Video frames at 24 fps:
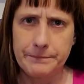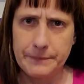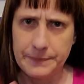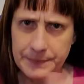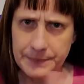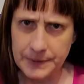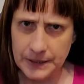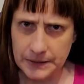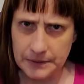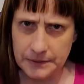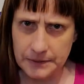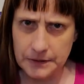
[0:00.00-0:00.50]

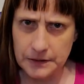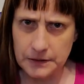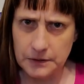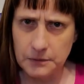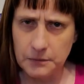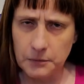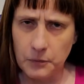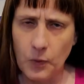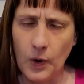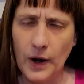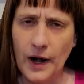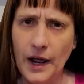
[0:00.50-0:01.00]
But
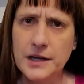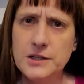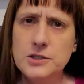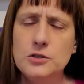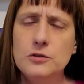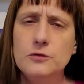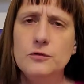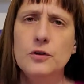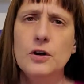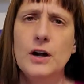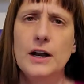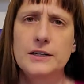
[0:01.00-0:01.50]
what I do
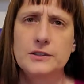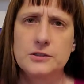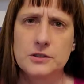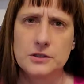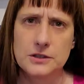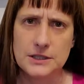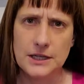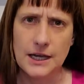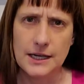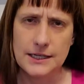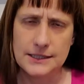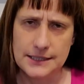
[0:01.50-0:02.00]
for
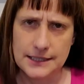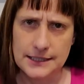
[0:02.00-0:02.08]
exercise